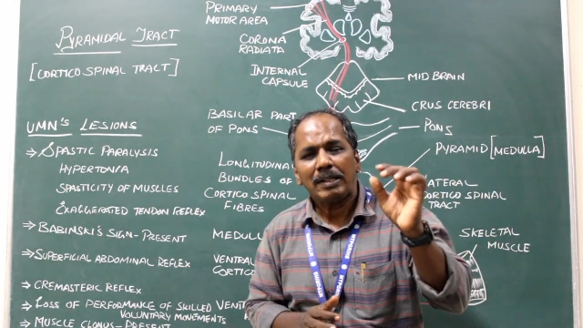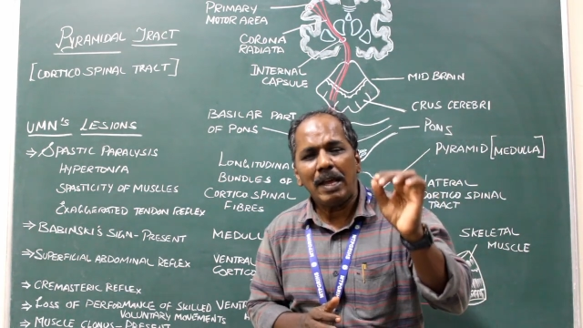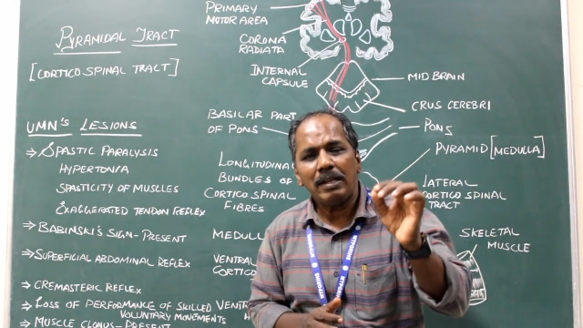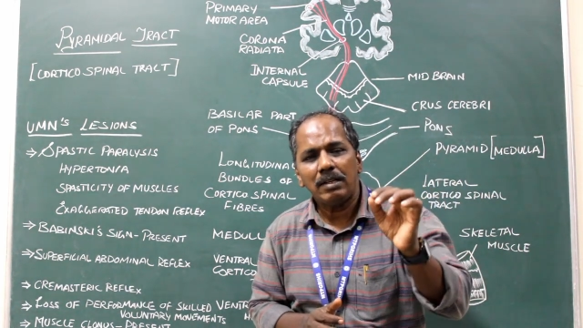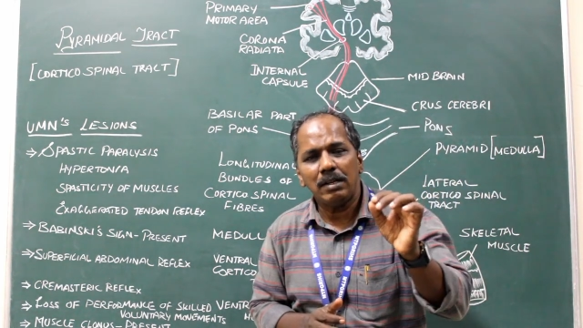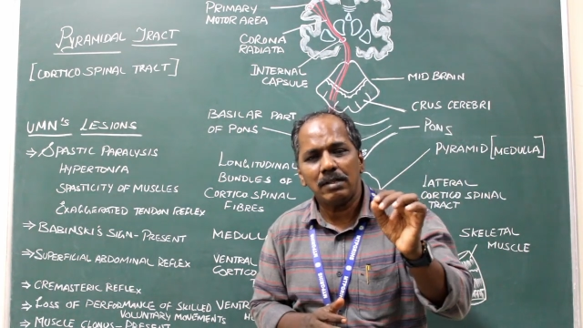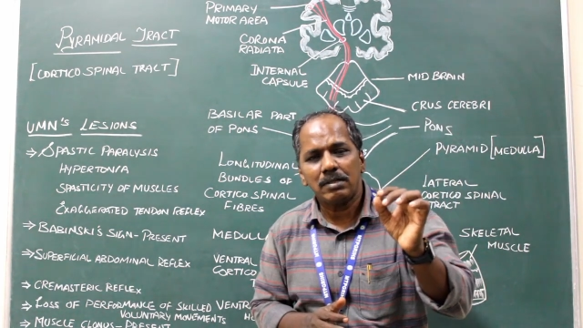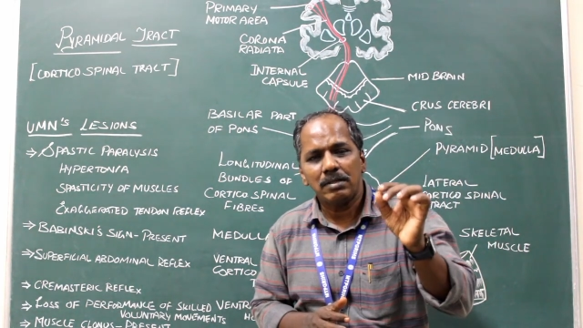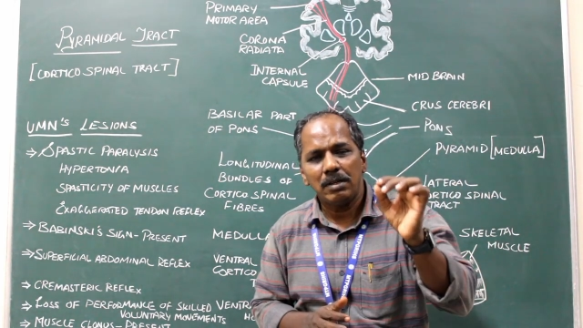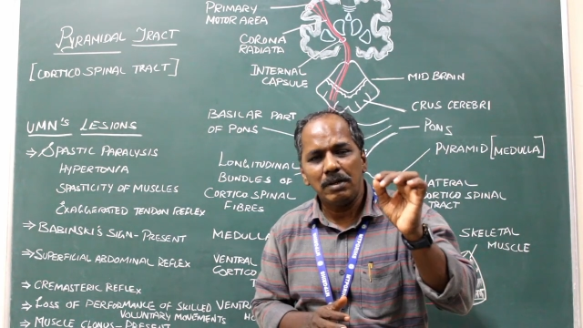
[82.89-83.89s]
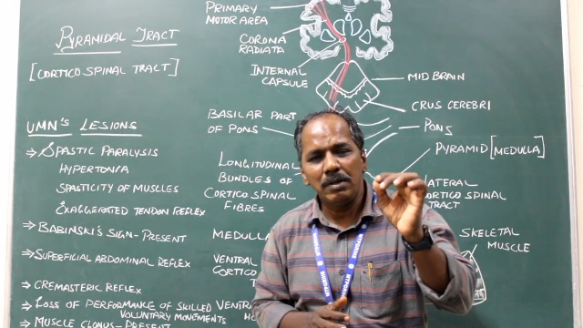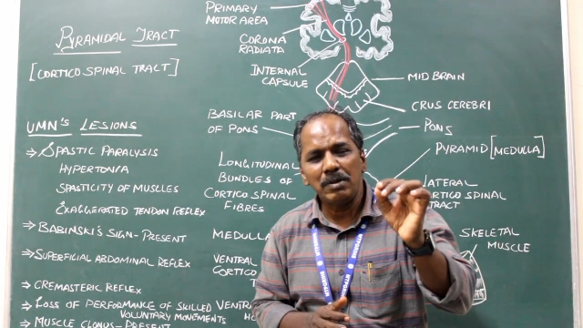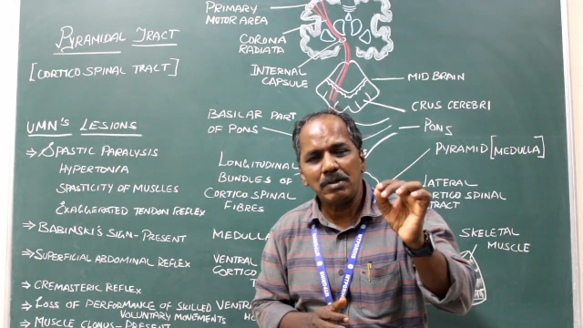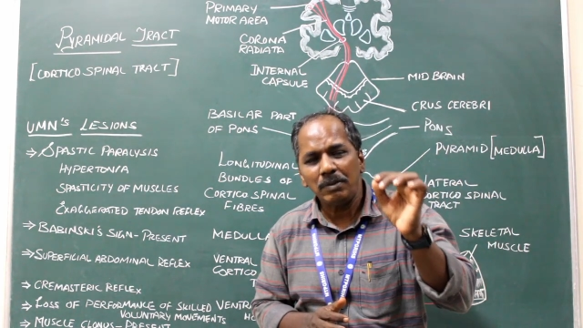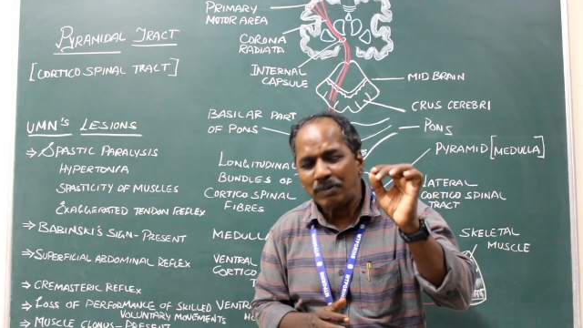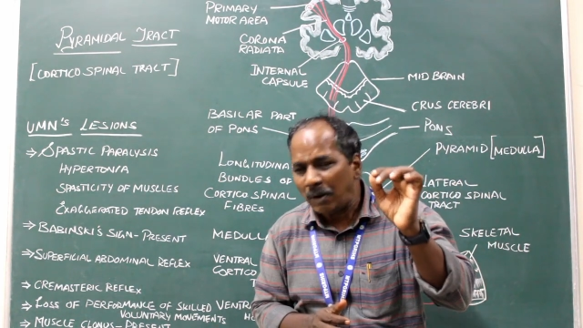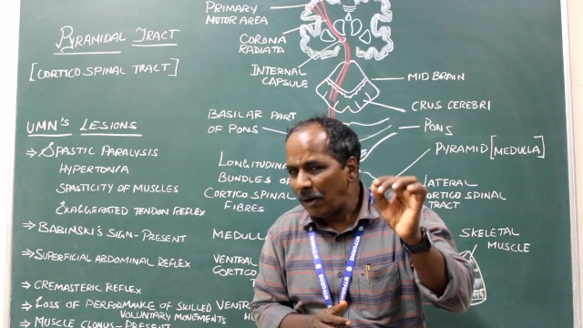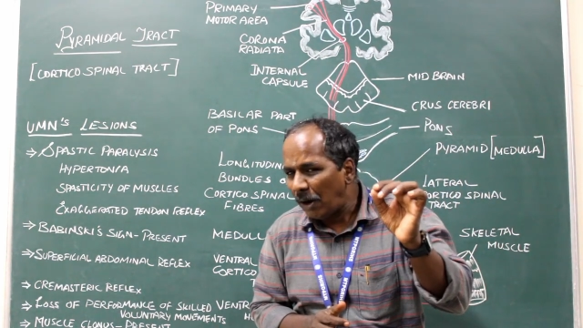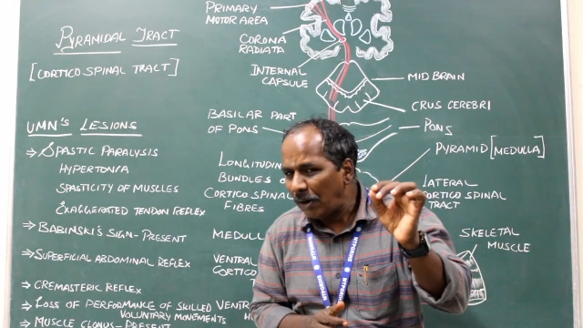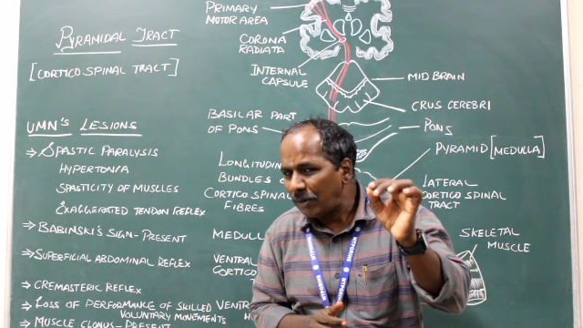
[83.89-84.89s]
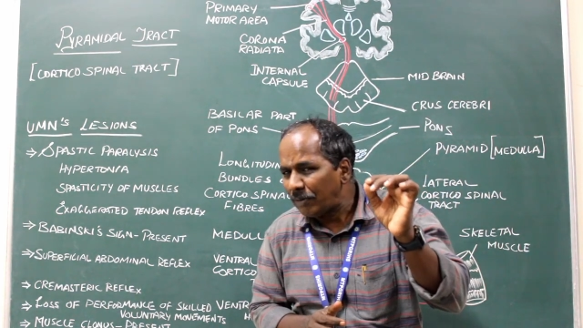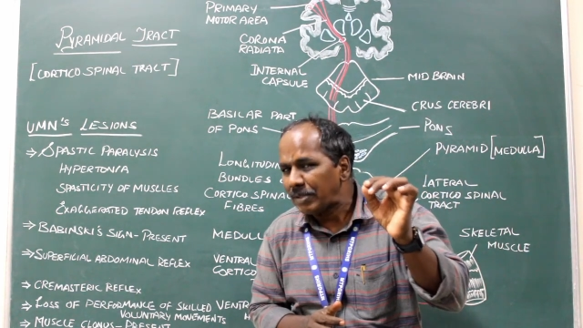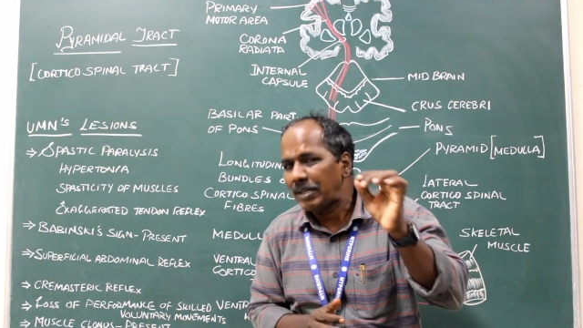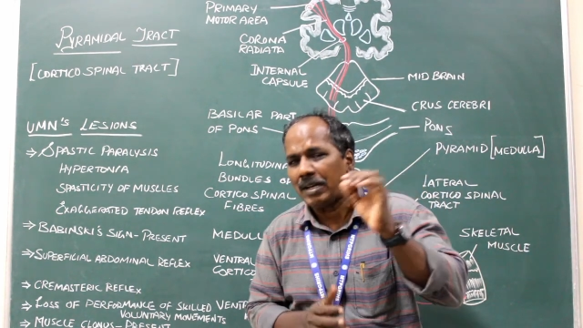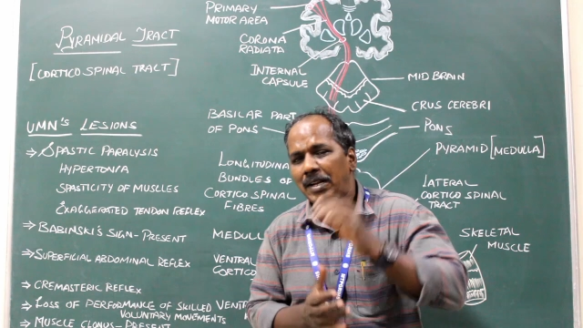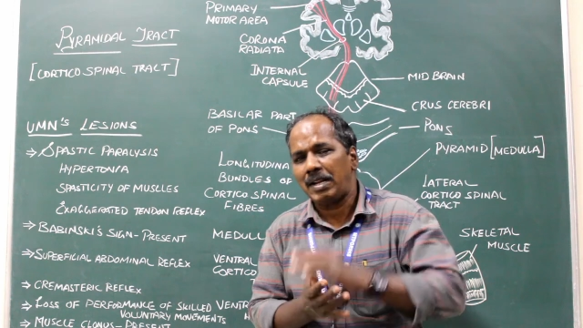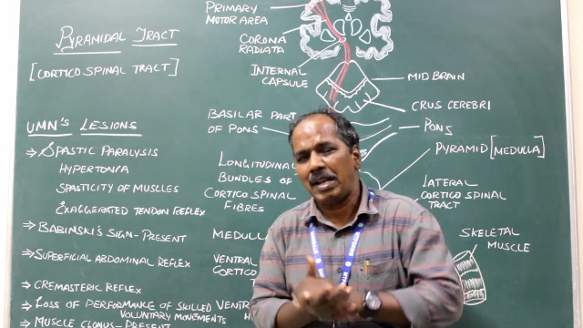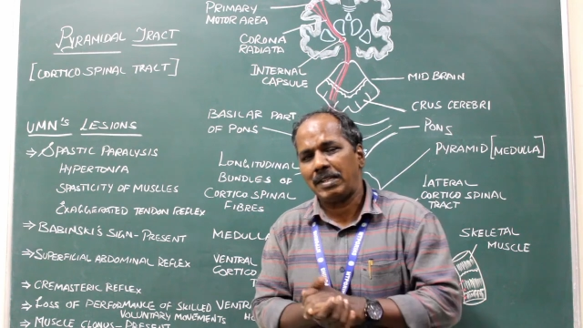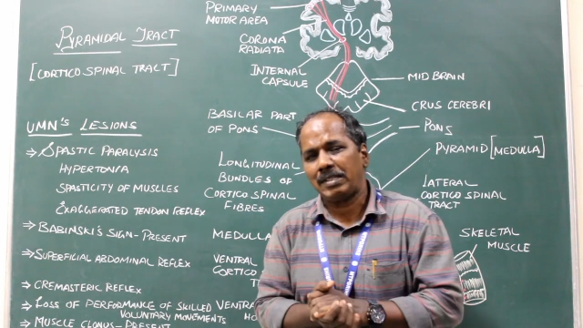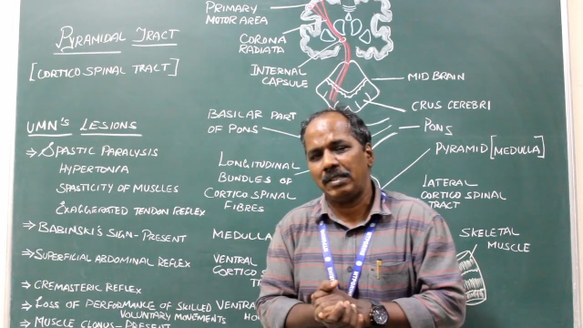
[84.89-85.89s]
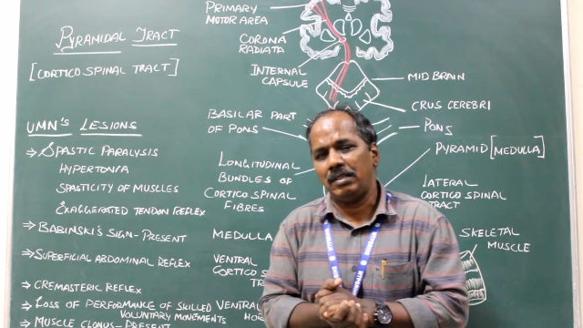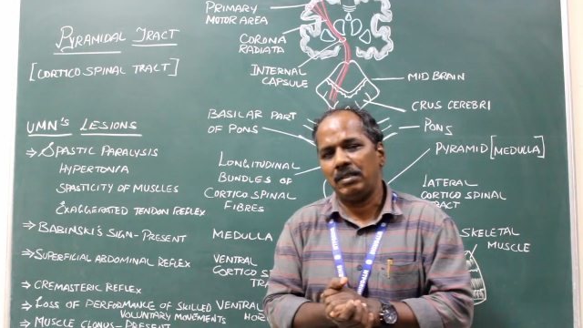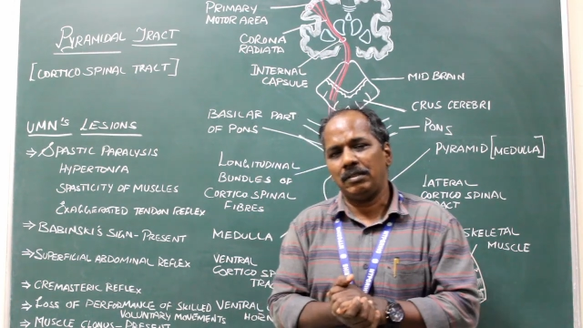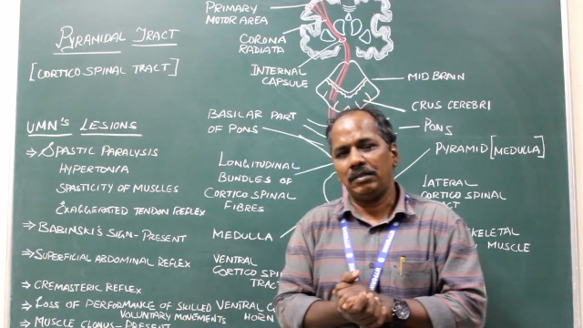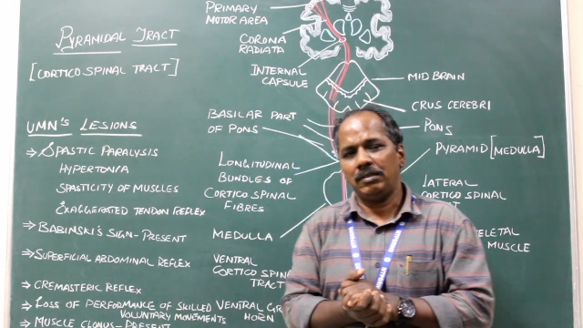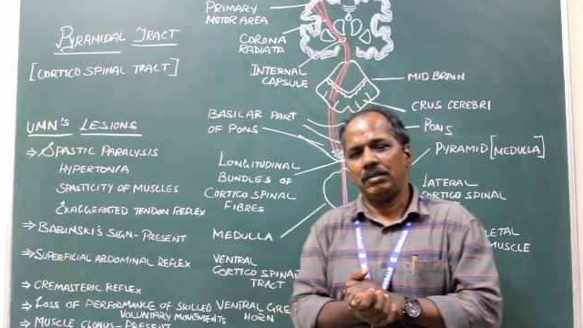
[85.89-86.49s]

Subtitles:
tightness due to prolonged muscle contraction,